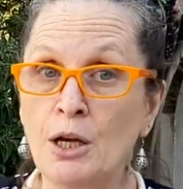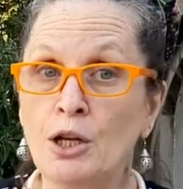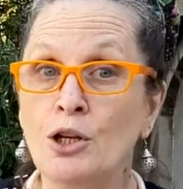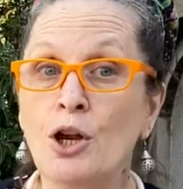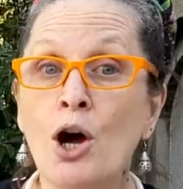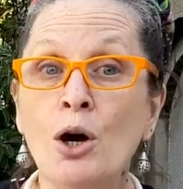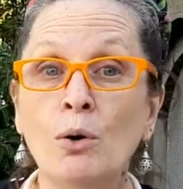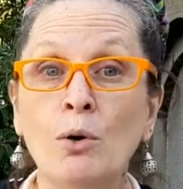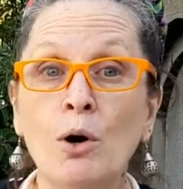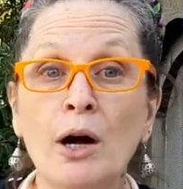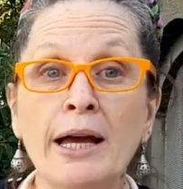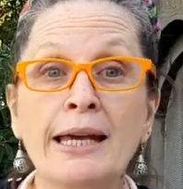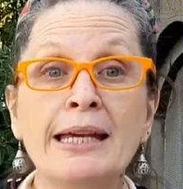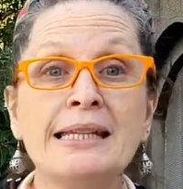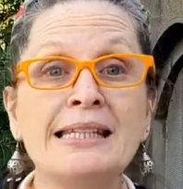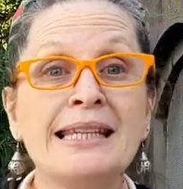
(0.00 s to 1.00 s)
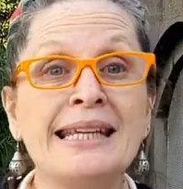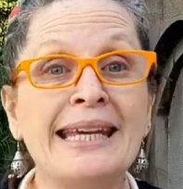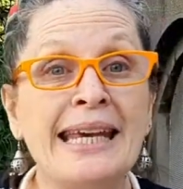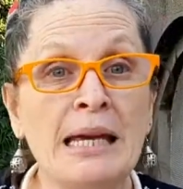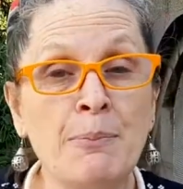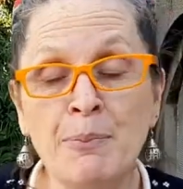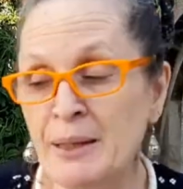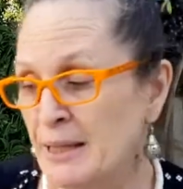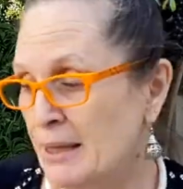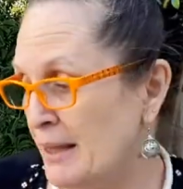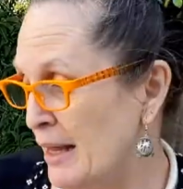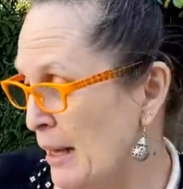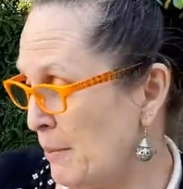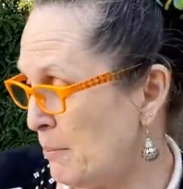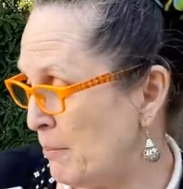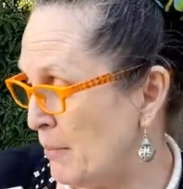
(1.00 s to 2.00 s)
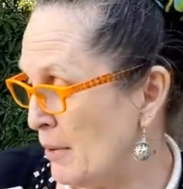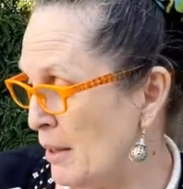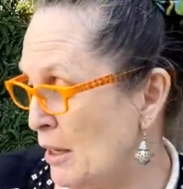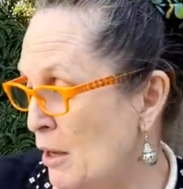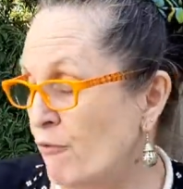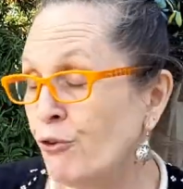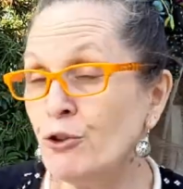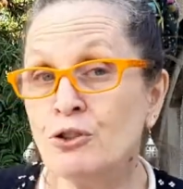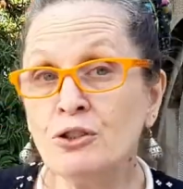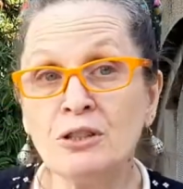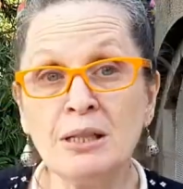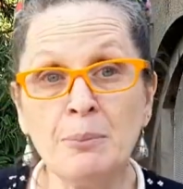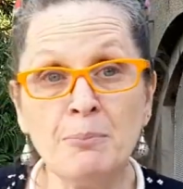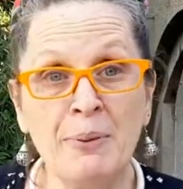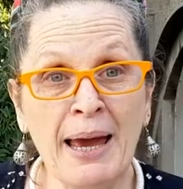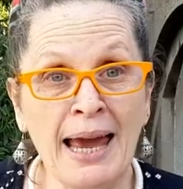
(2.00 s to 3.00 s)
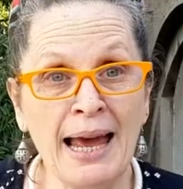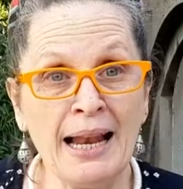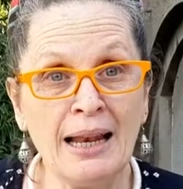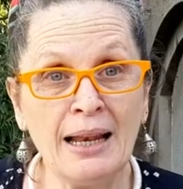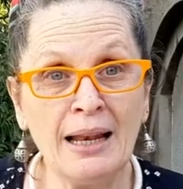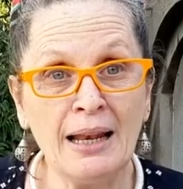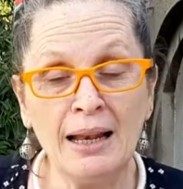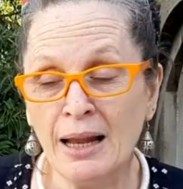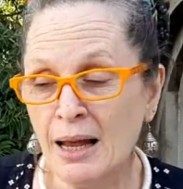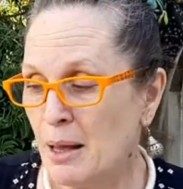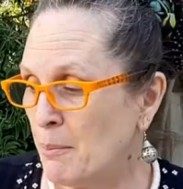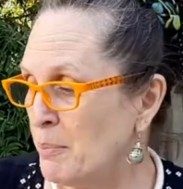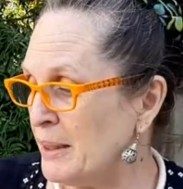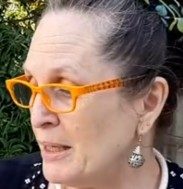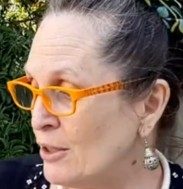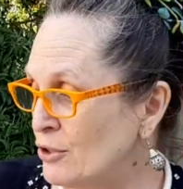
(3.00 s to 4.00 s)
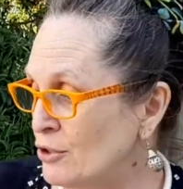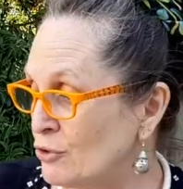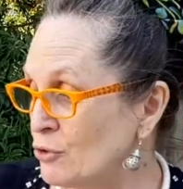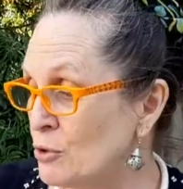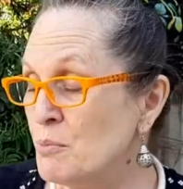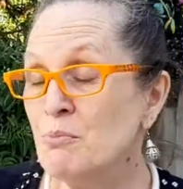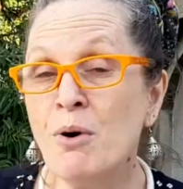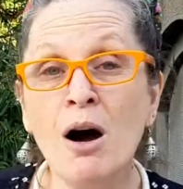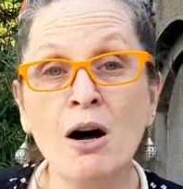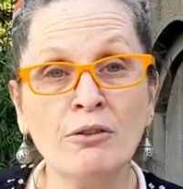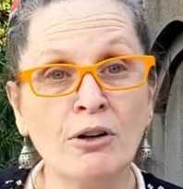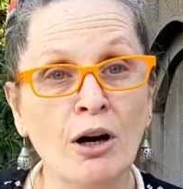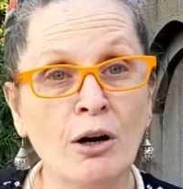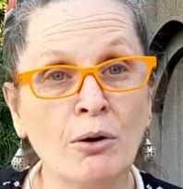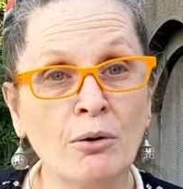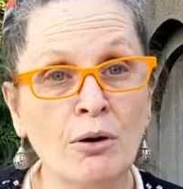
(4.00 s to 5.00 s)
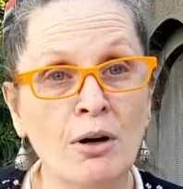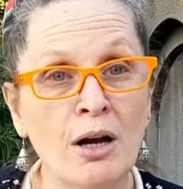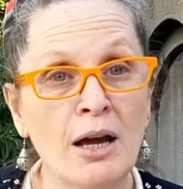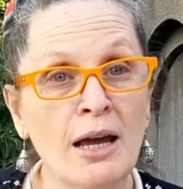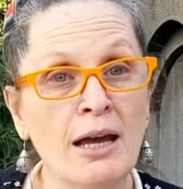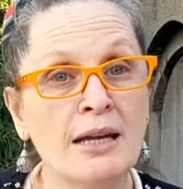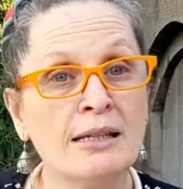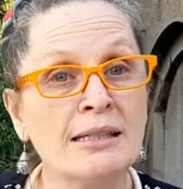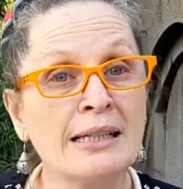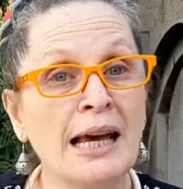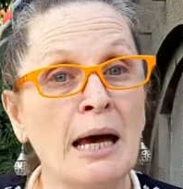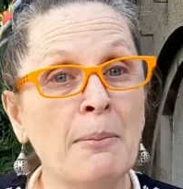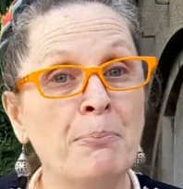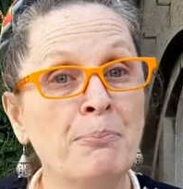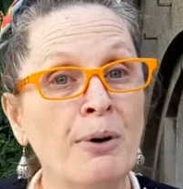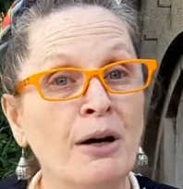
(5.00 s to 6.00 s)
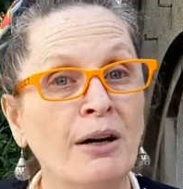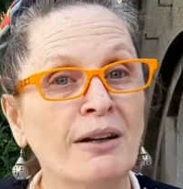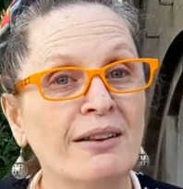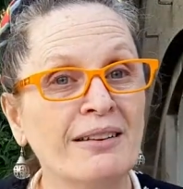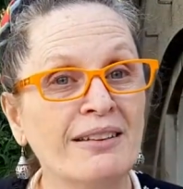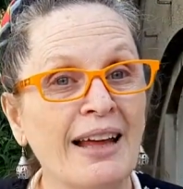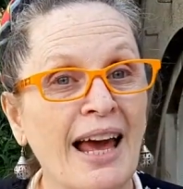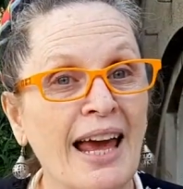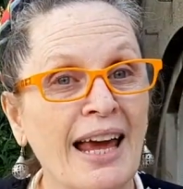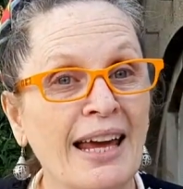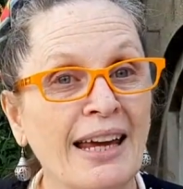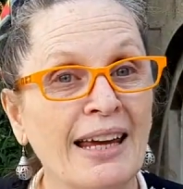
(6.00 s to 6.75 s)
No, he's keeping them for Cybelle because tomorrow is her birthday.